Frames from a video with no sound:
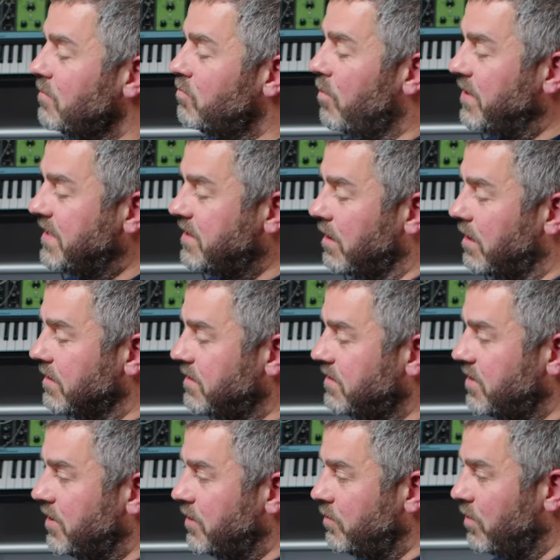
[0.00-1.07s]
When we start
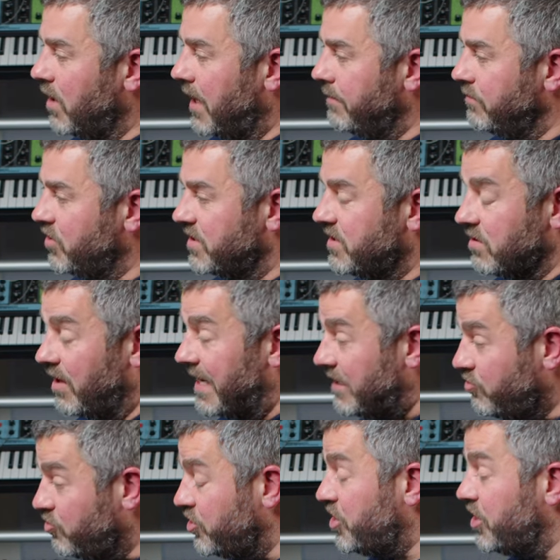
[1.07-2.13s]
to um, just
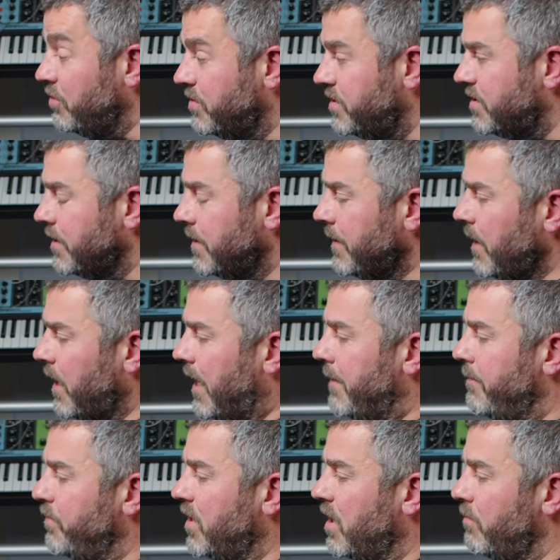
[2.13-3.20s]
introduce
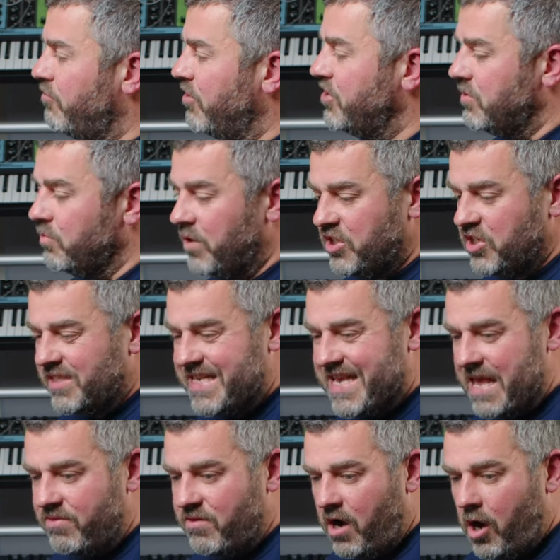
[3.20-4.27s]
um, compression, we just
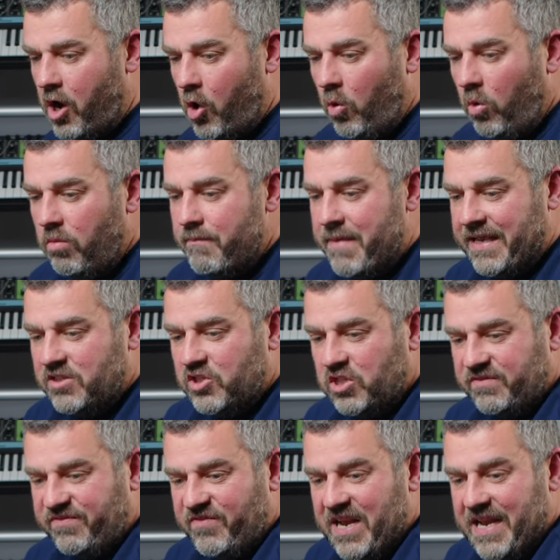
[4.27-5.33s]
get the whole mix
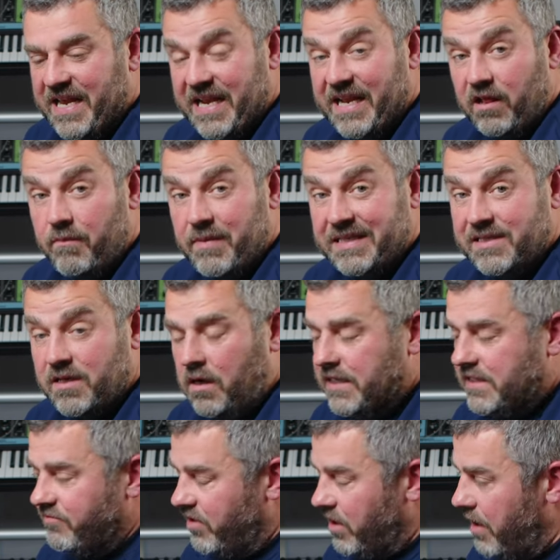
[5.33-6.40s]
just feeling a little bit
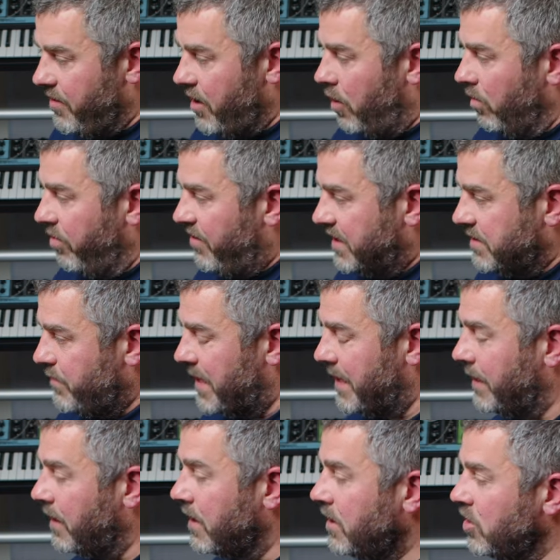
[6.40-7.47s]
tighter and like the whole thing's
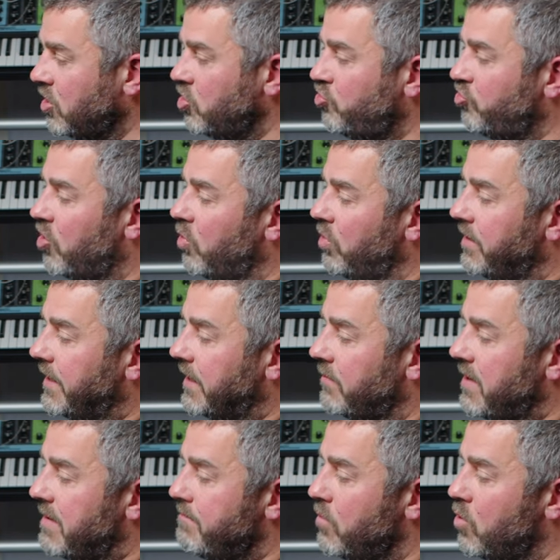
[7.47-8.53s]
being controlled a little
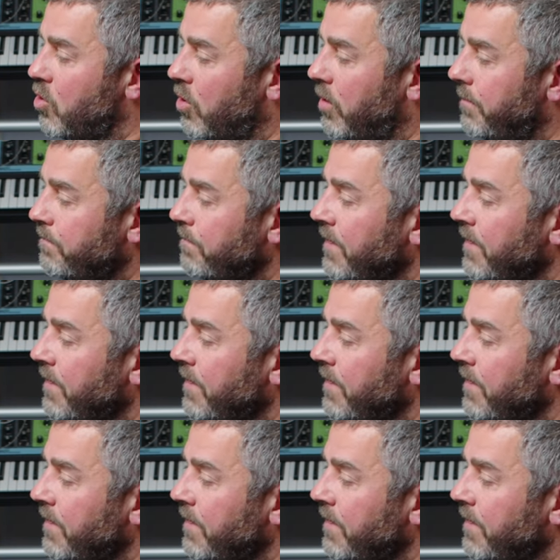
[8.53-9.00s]
bit more.